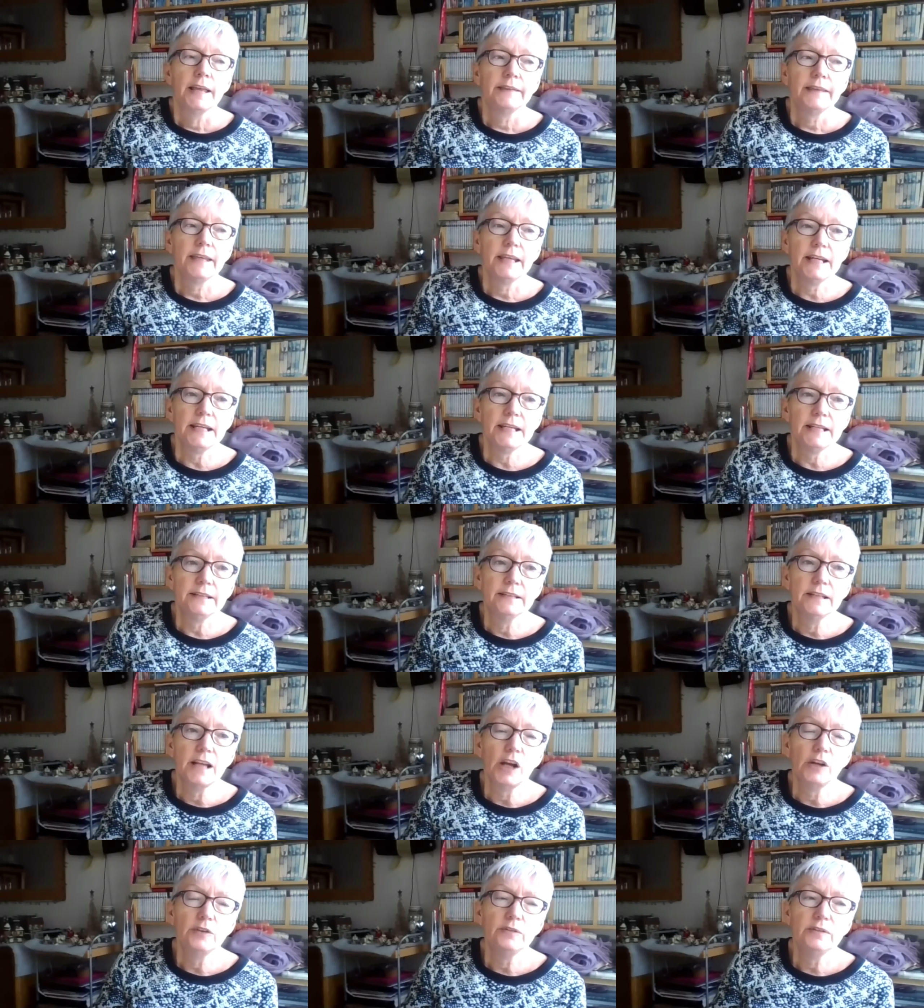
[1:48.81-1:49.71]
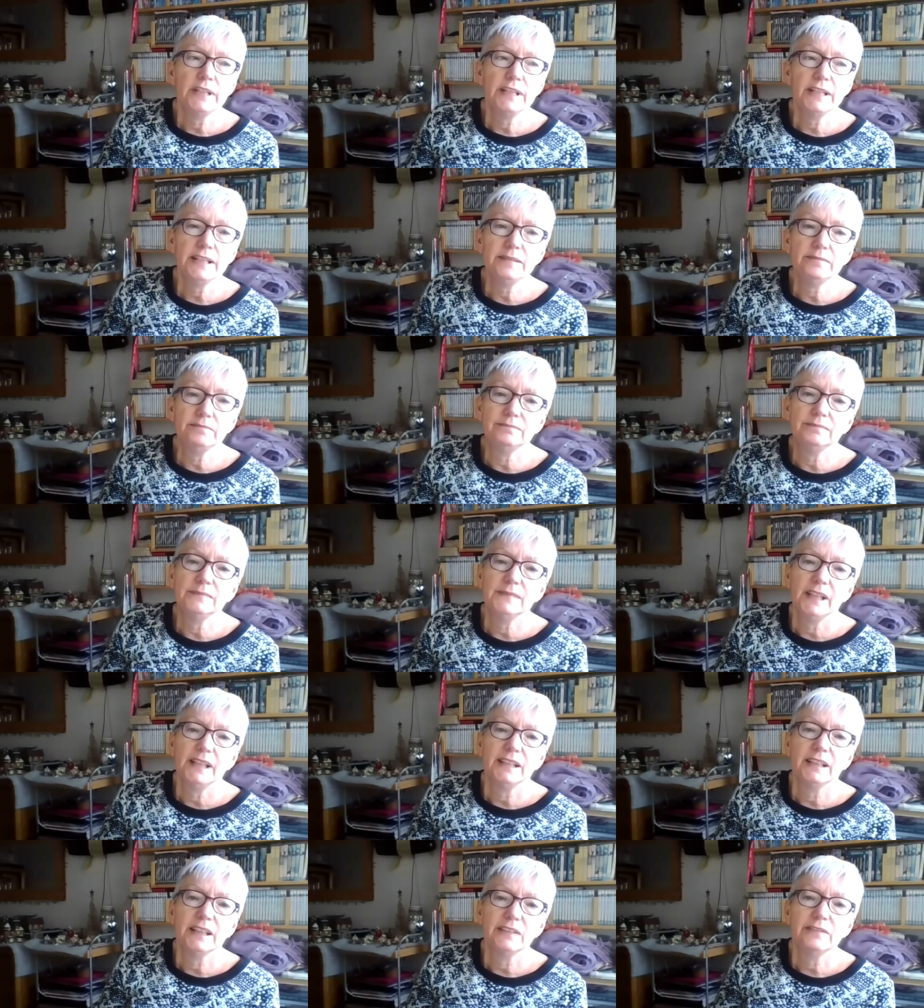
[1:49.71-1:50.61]
The only
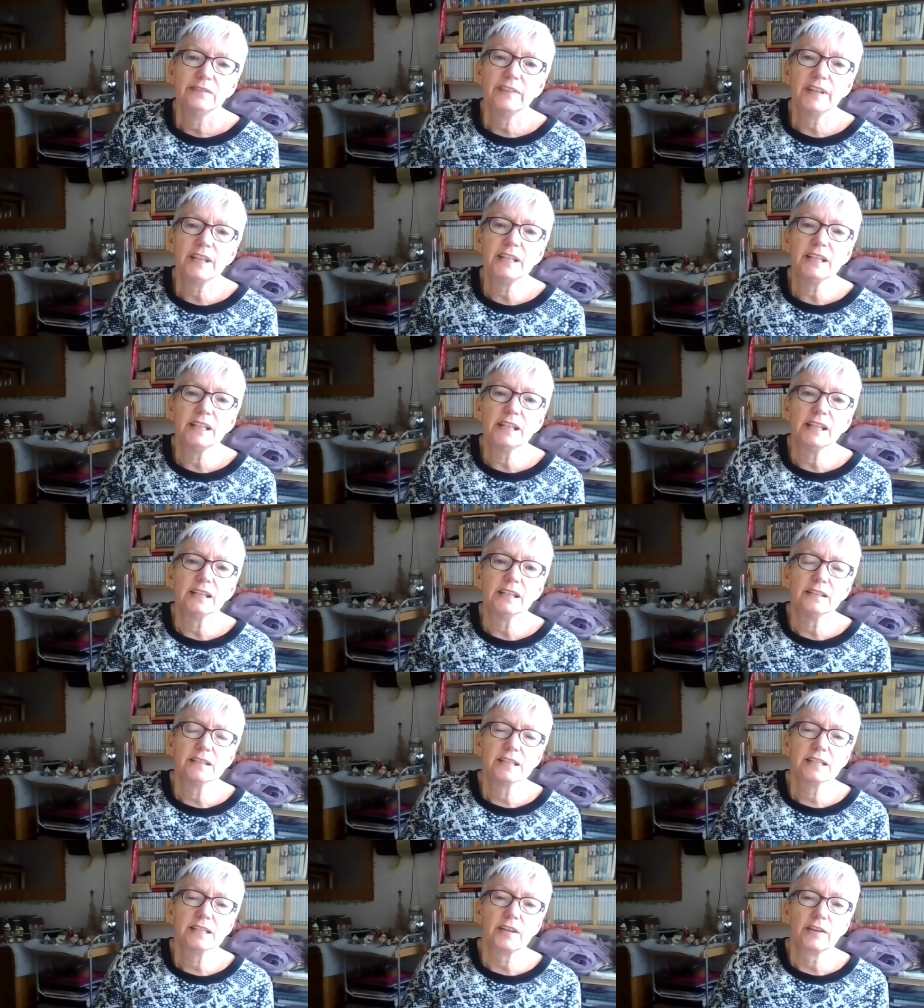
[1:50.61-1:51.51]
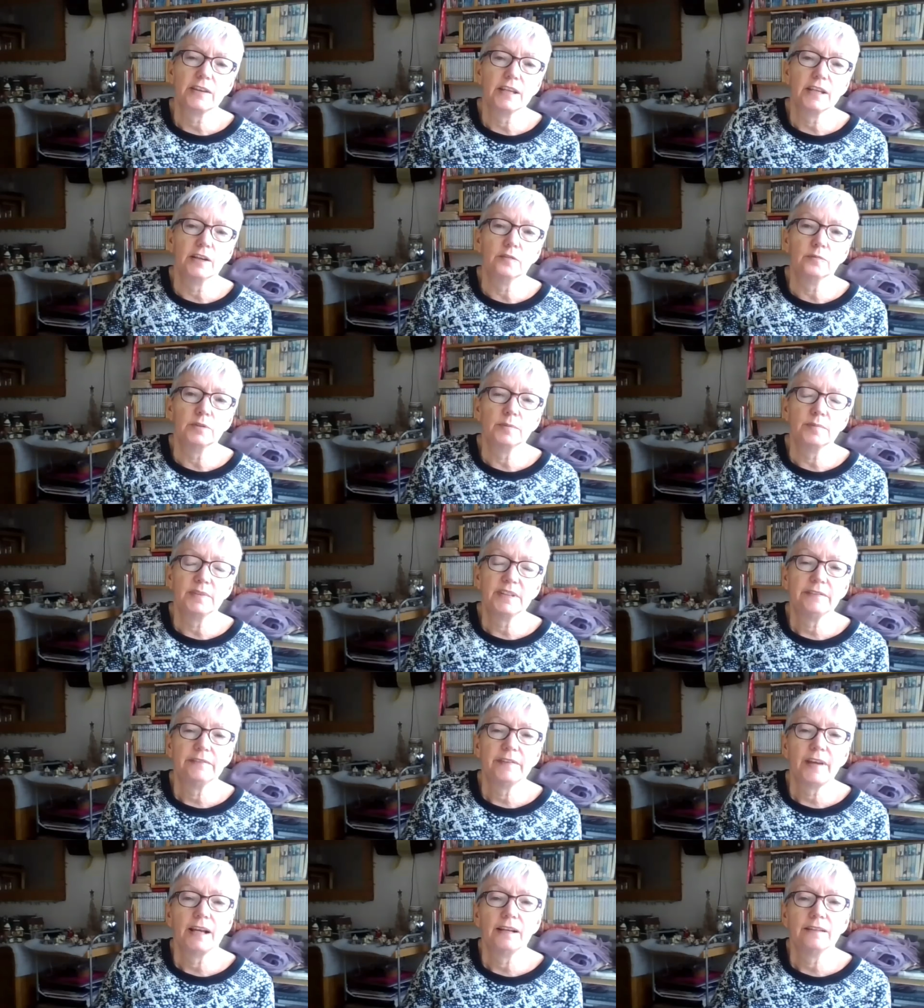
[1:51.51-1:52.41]
inconvenience I think I've probably
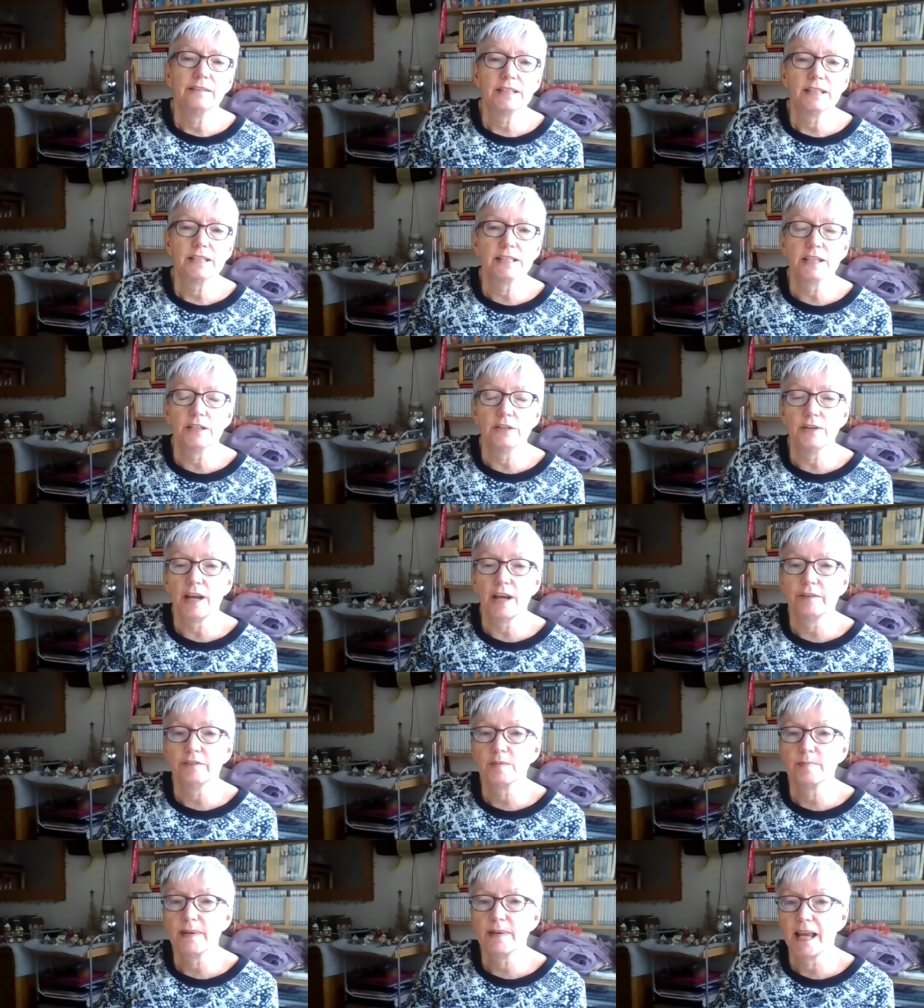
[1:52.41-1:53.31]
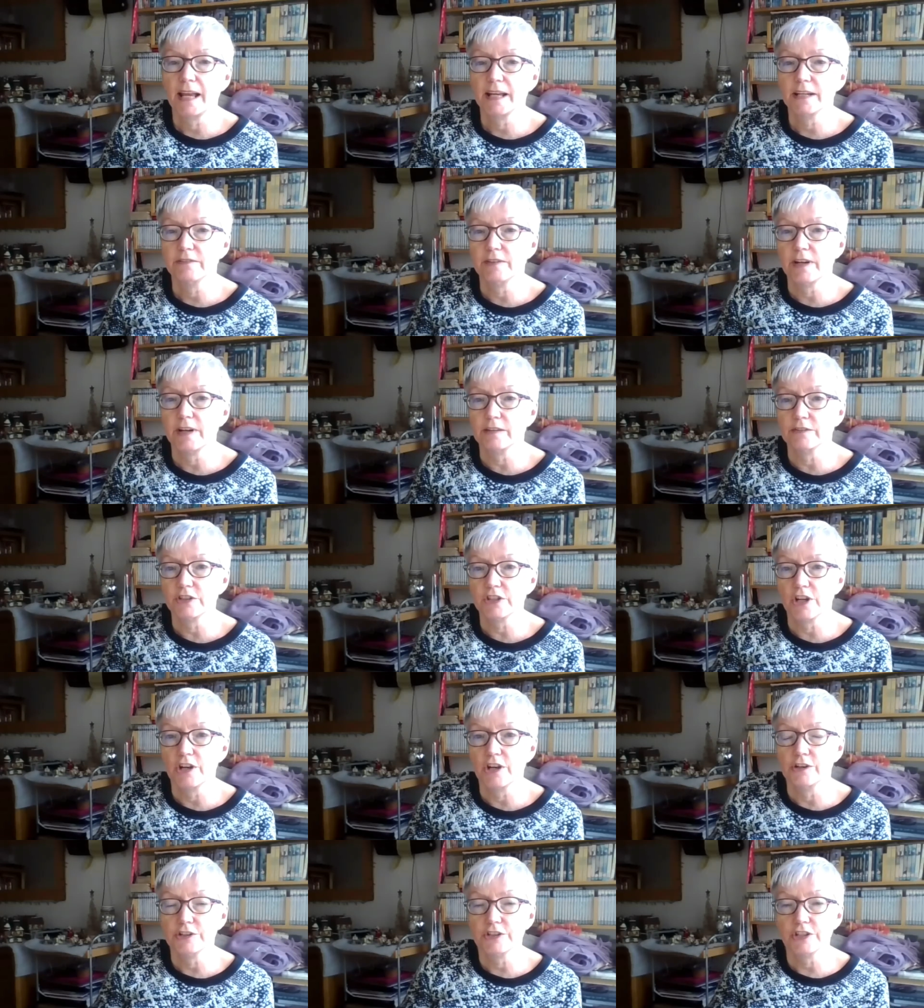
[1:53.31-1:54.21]
found is that you have to plan around
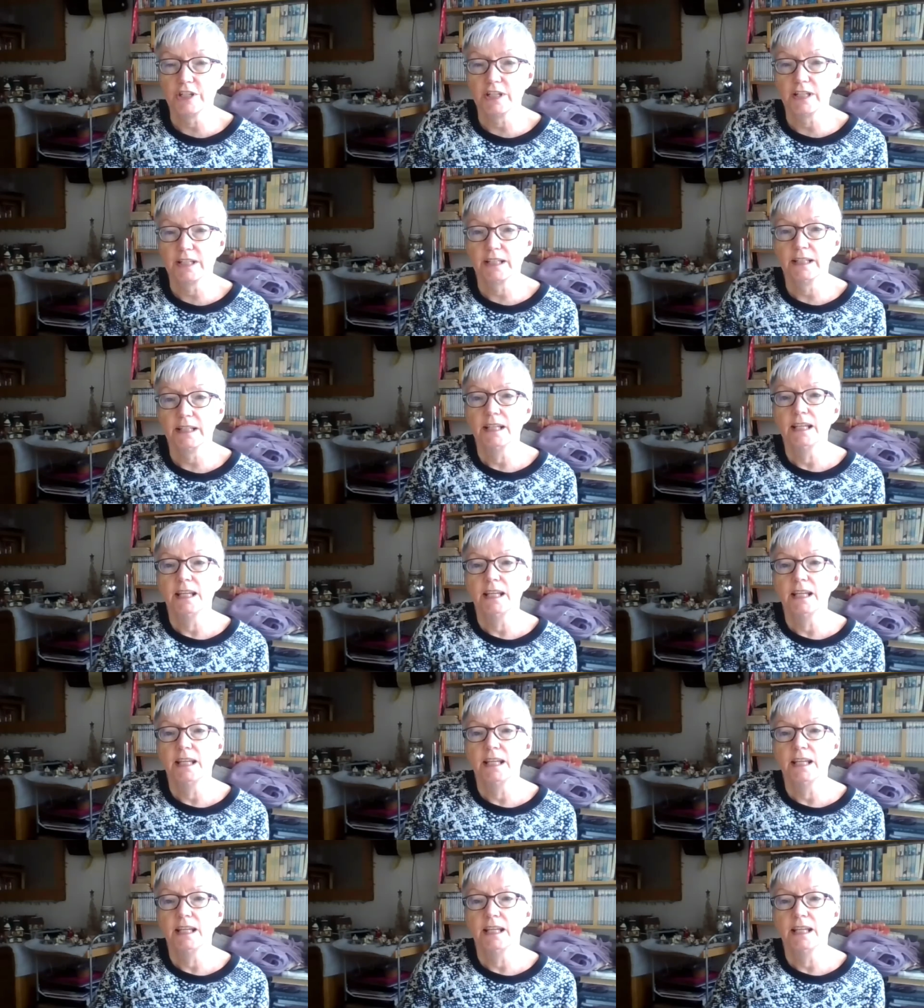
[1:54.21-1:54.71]
charging.